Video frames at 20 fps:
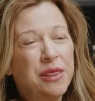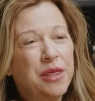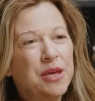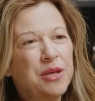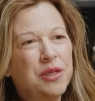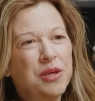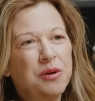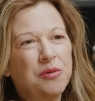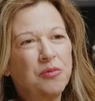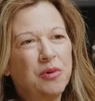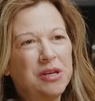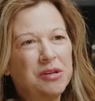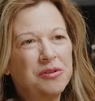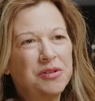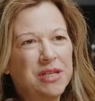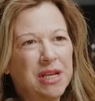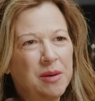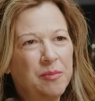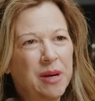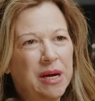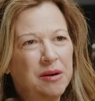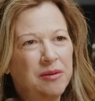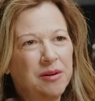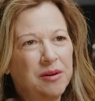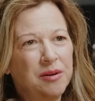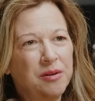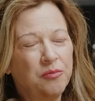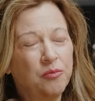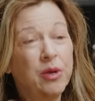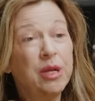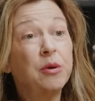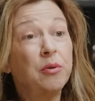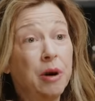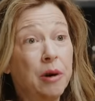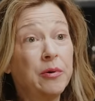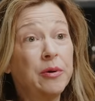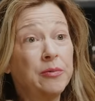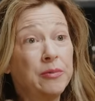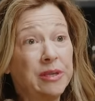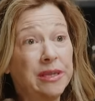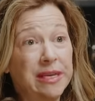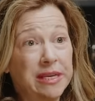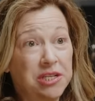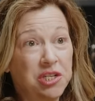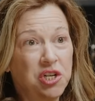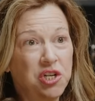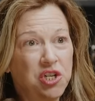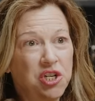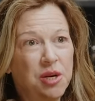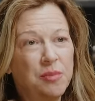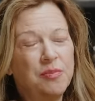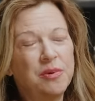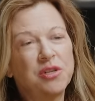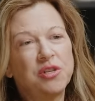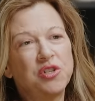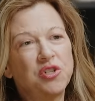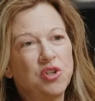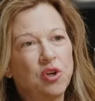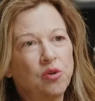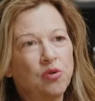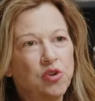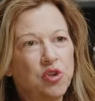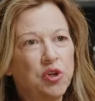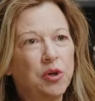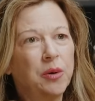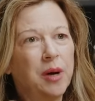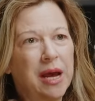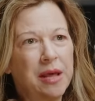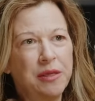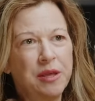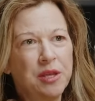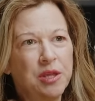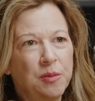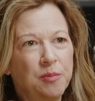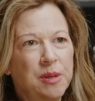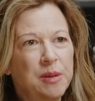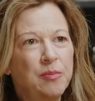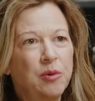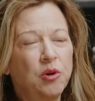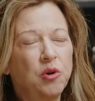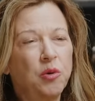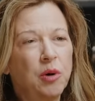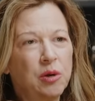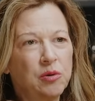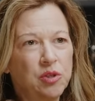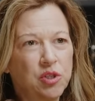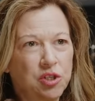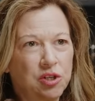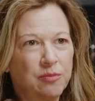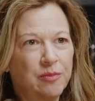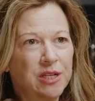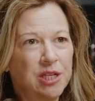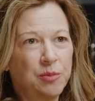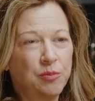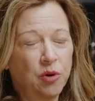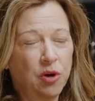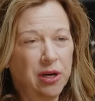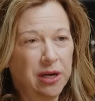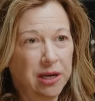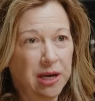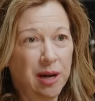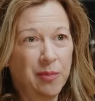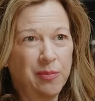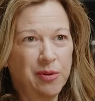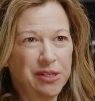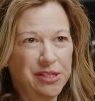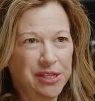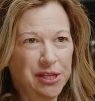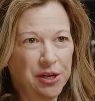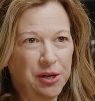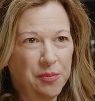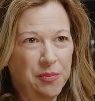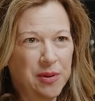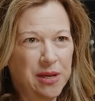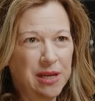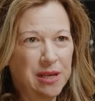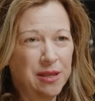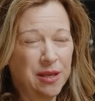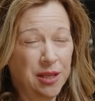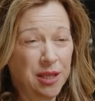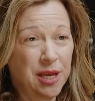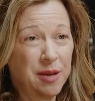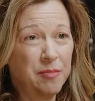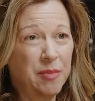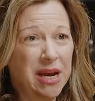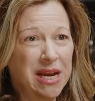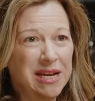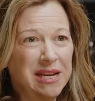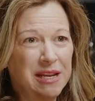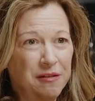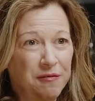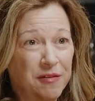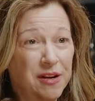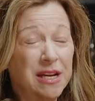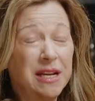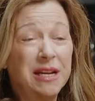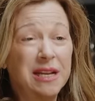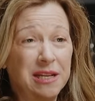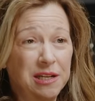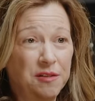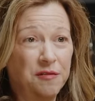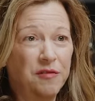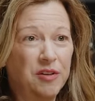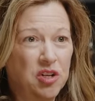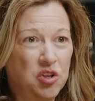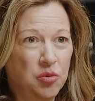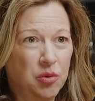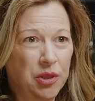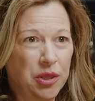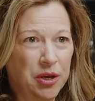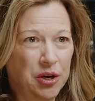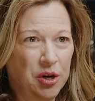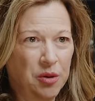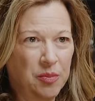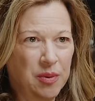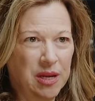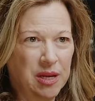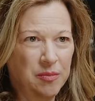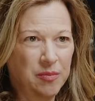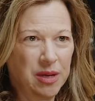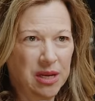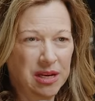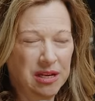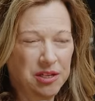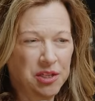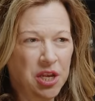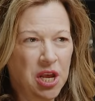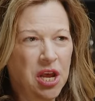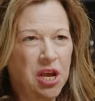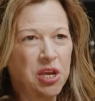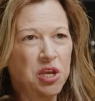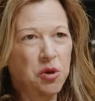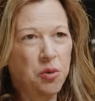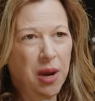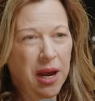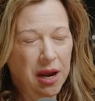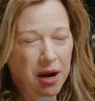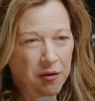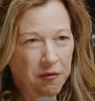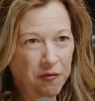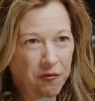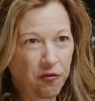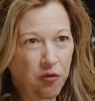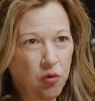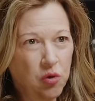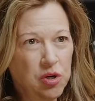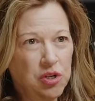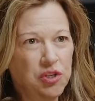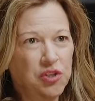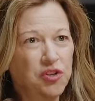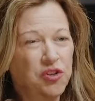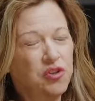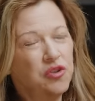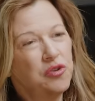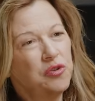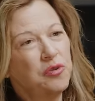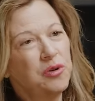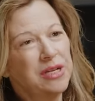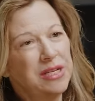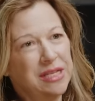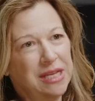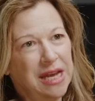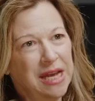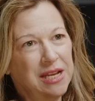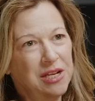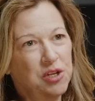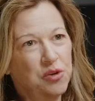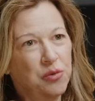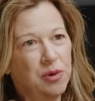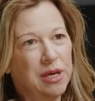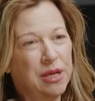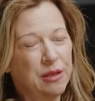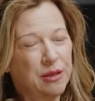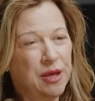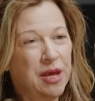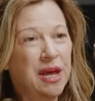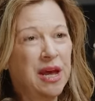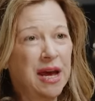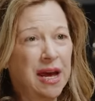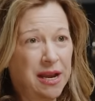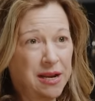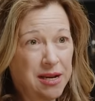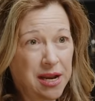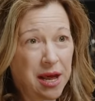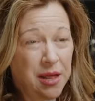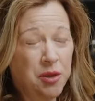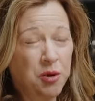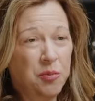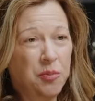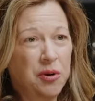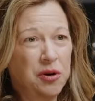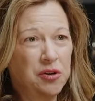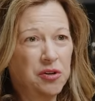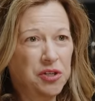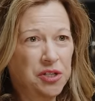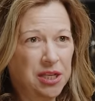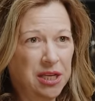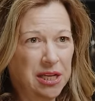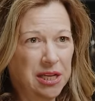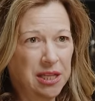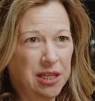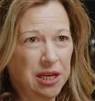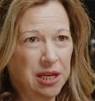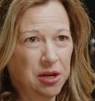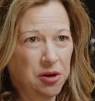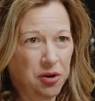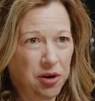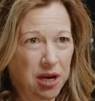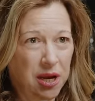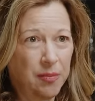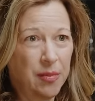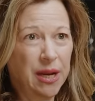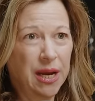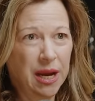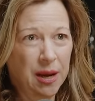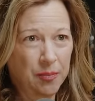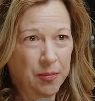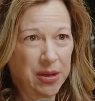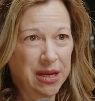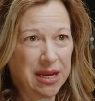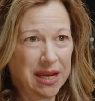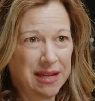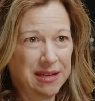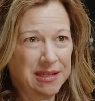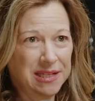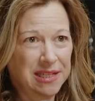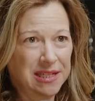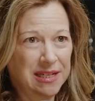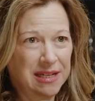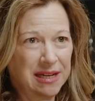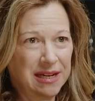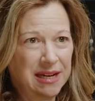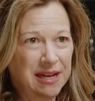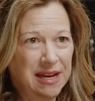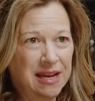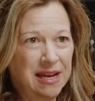I think that what you said about we grow in relationship is so true. I think that people grow so much more in couples therapy than they might even in individual therapy because you are forced to contend with another person that you're coming up against.